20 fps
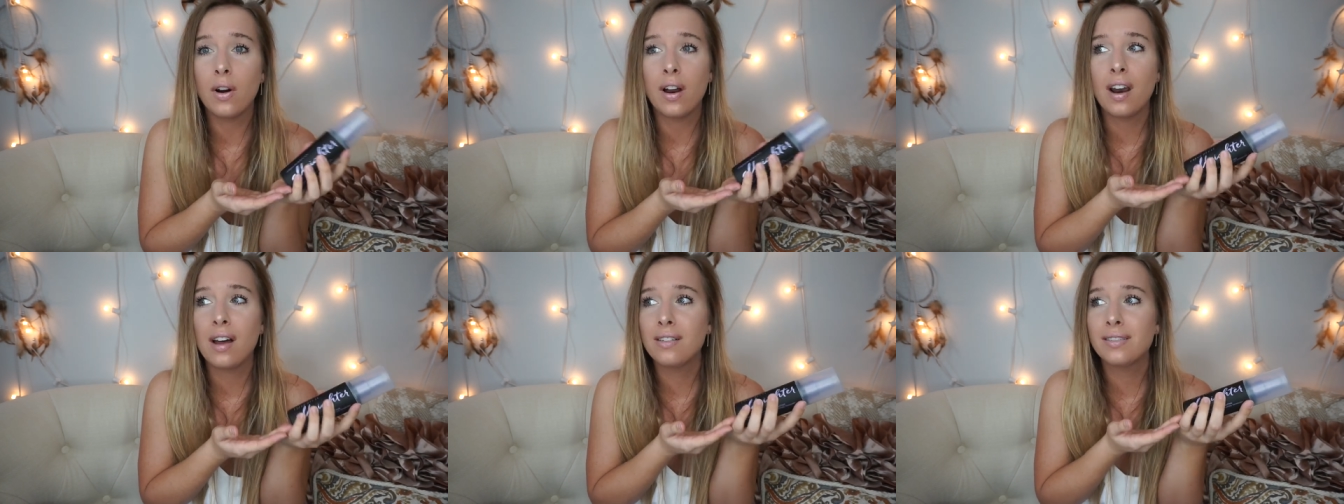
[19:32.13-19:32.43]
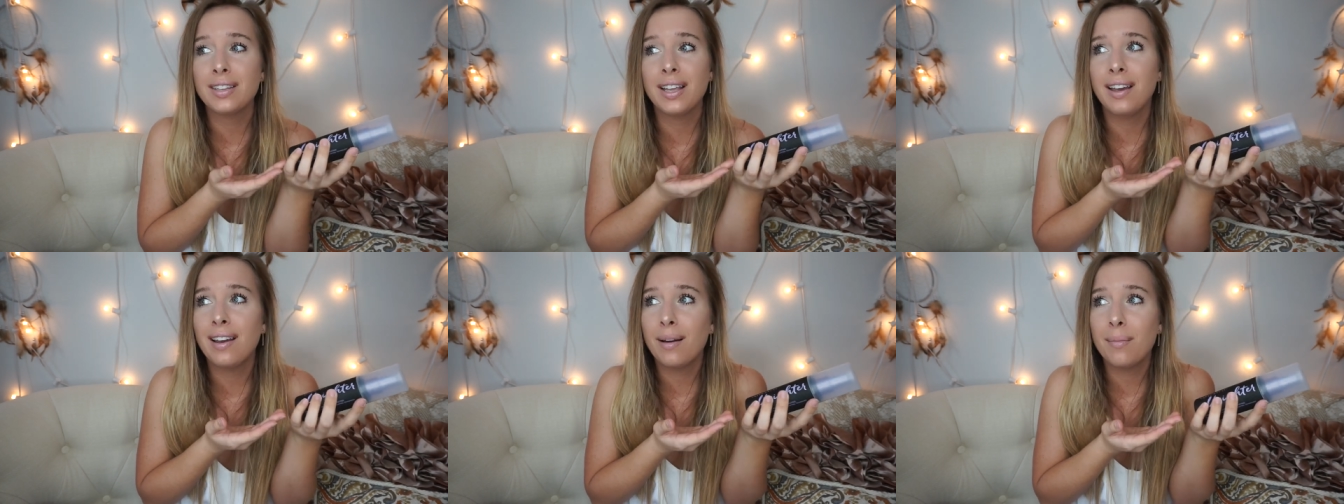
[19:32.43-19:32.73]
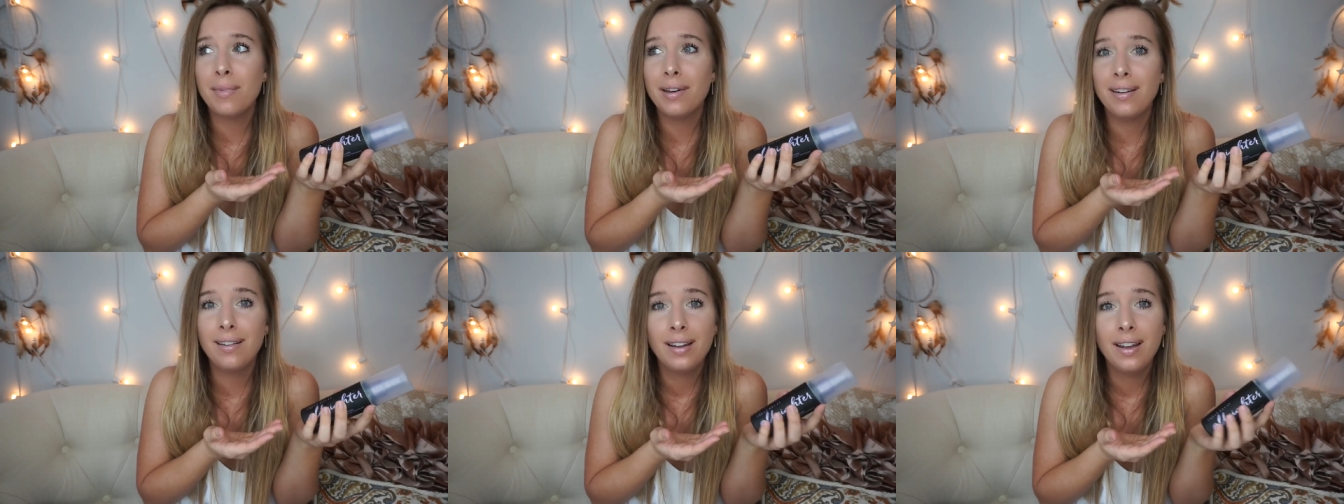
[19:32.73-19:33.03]
And I was like,
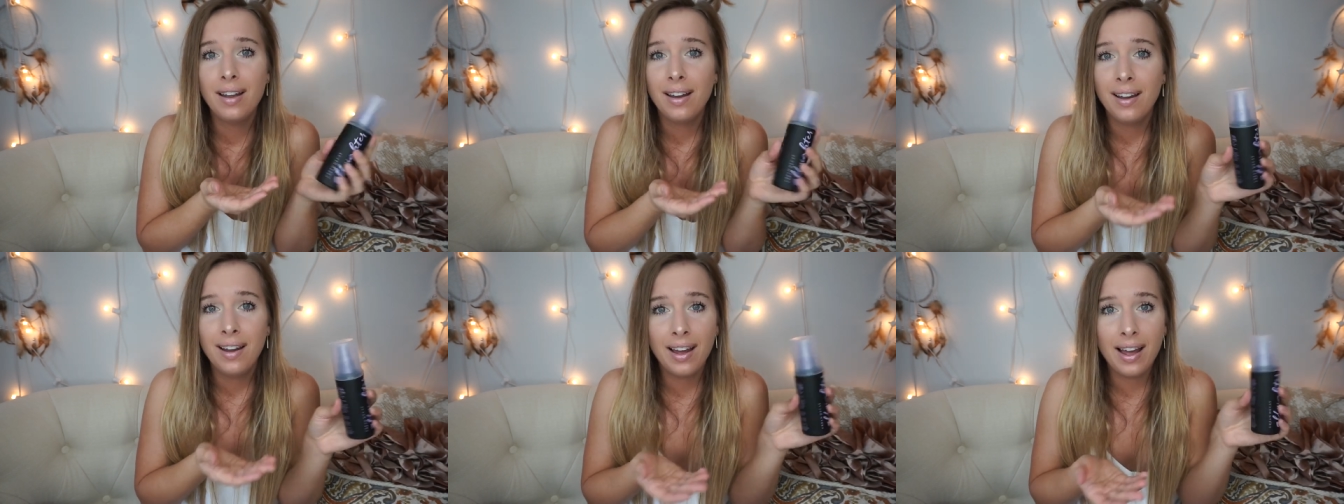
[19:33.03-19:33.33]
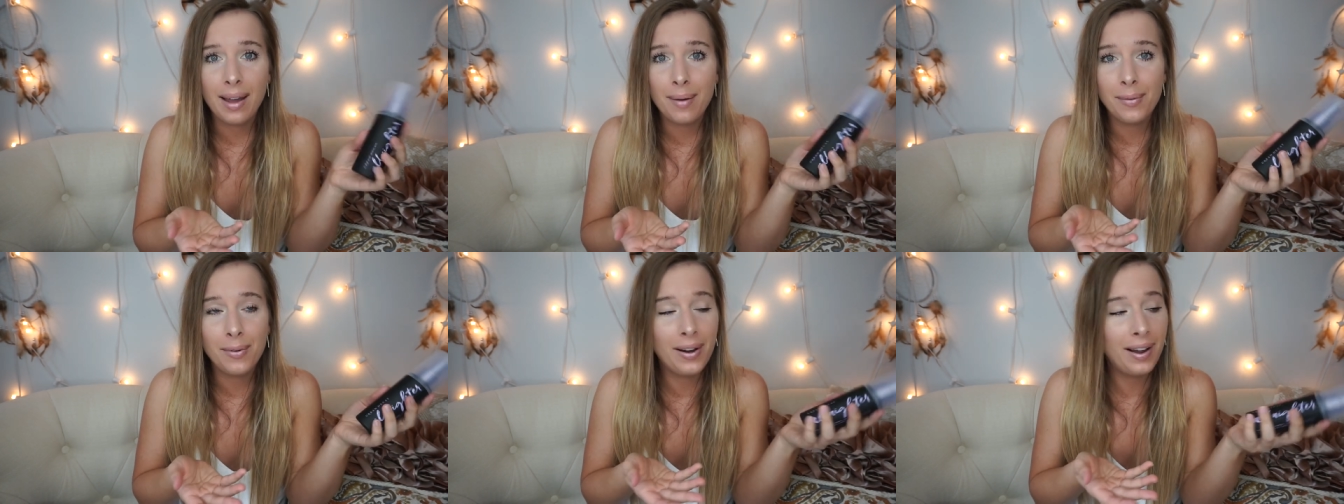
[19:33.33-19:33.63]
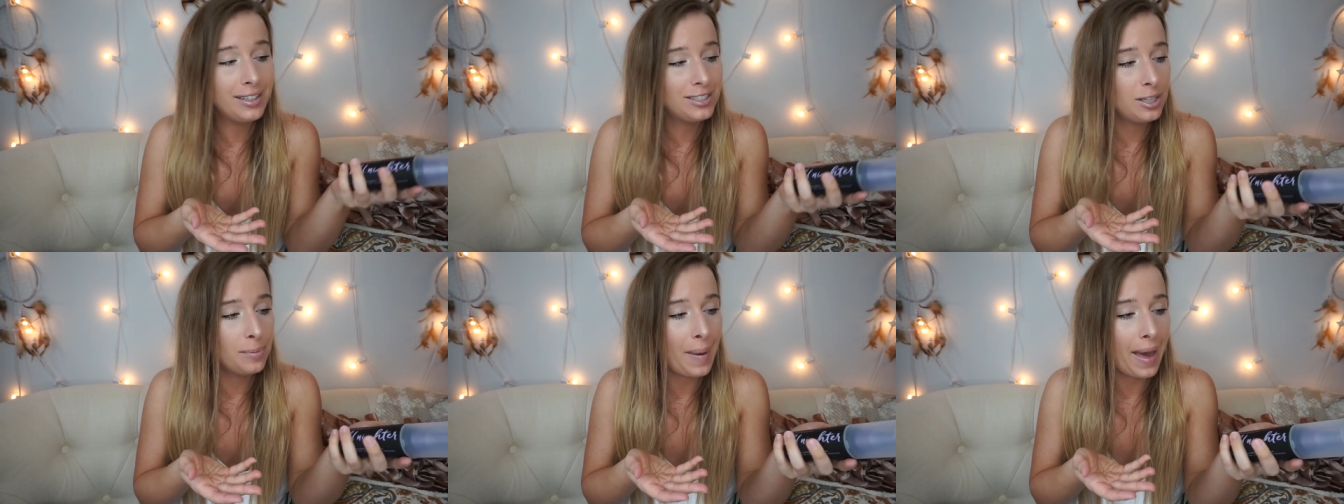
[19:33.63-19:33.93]
I'm gonna, I
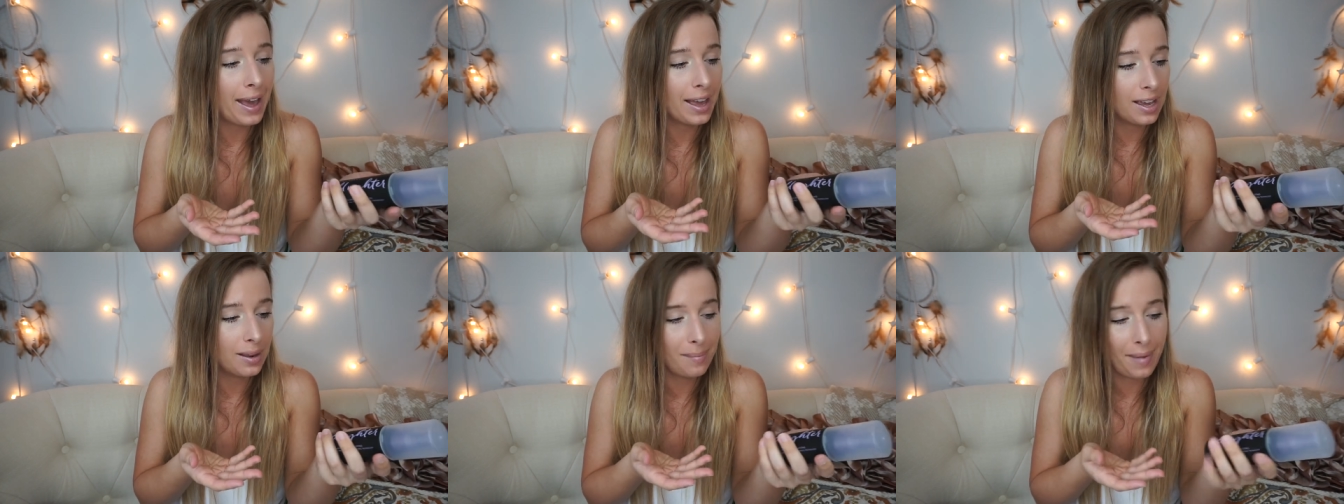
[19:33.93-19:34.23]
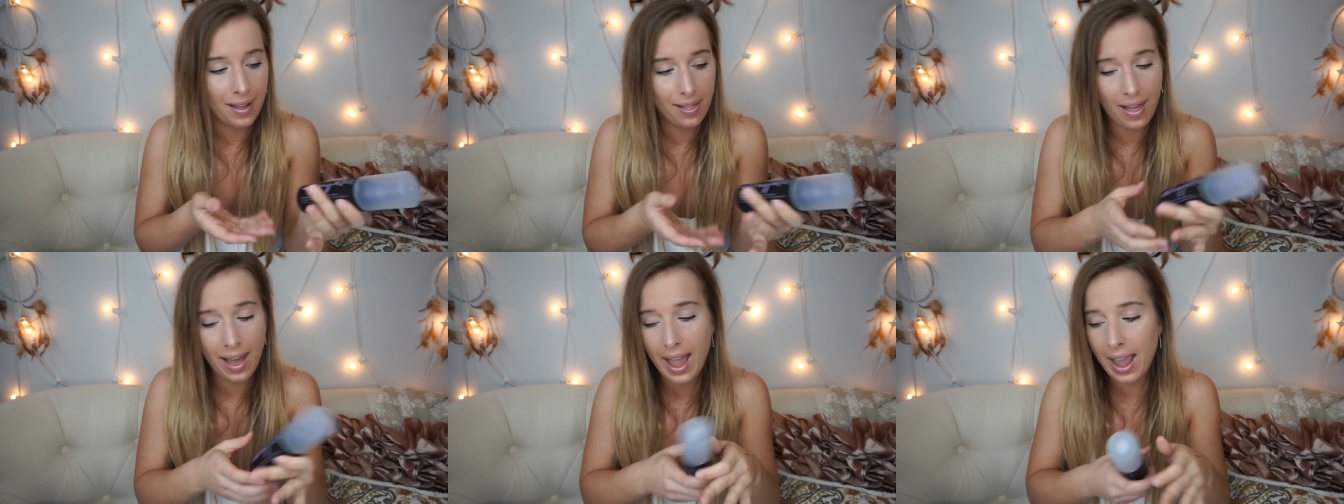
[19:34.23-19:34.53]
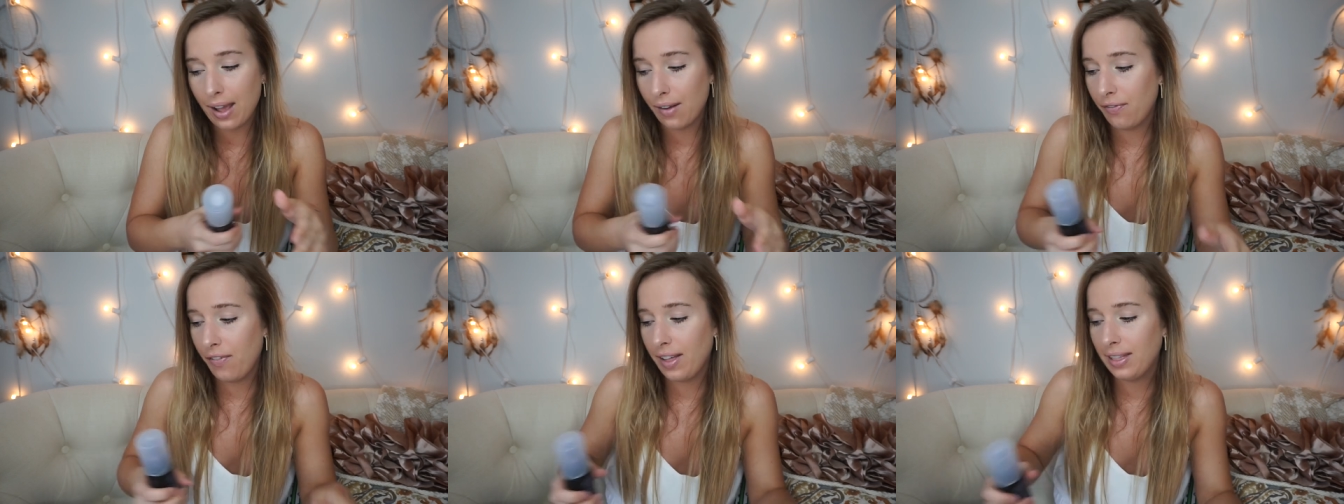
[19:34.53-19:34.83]
want you back in
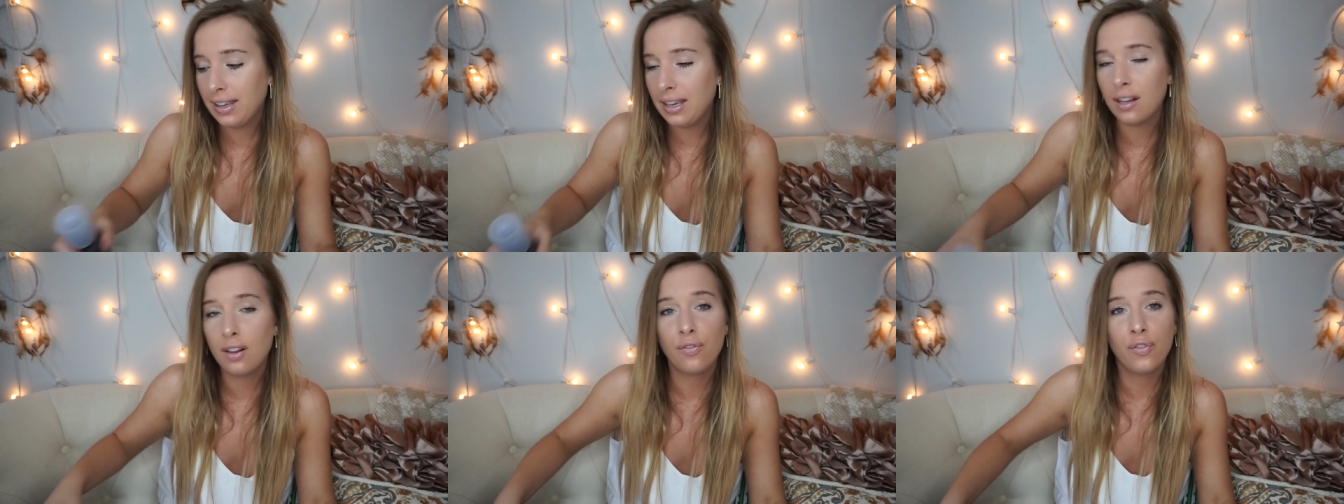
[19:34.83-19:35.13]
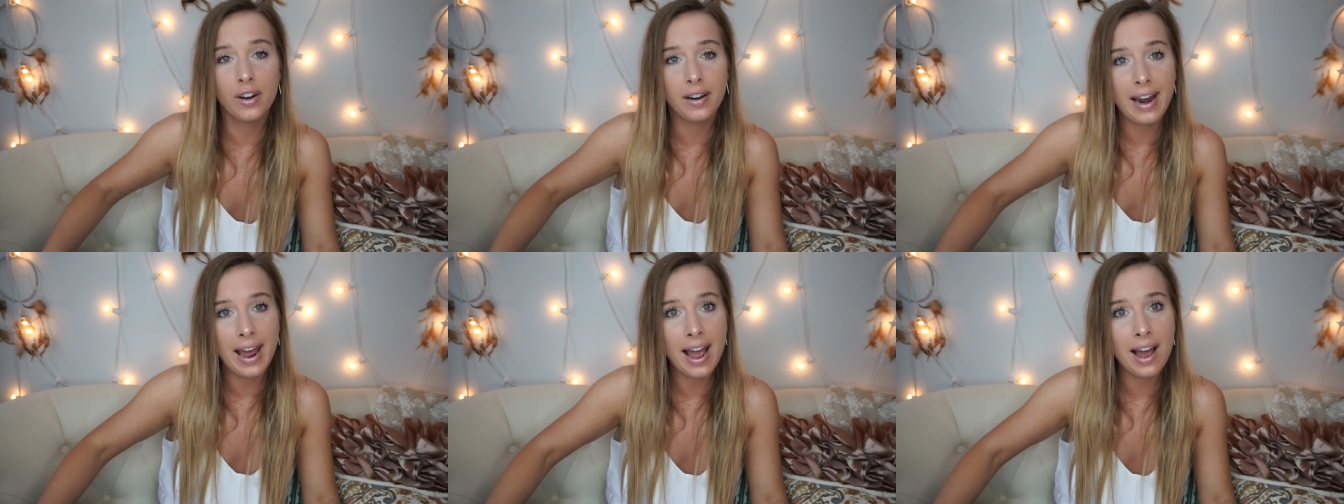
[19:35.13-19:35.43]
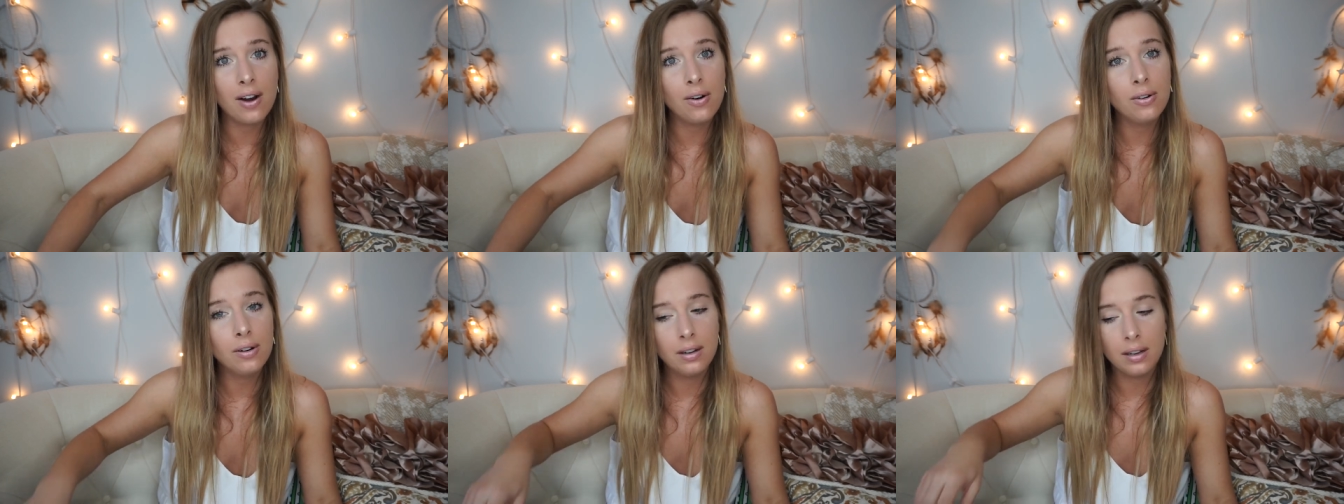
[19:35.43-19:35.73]
my life, at least for
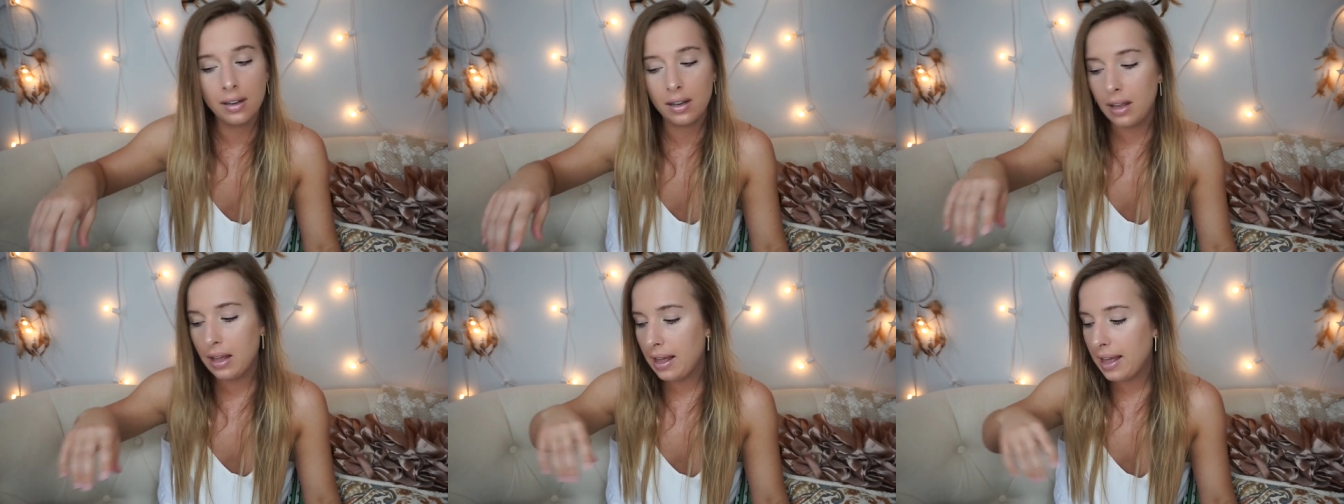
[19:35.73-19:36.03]
now.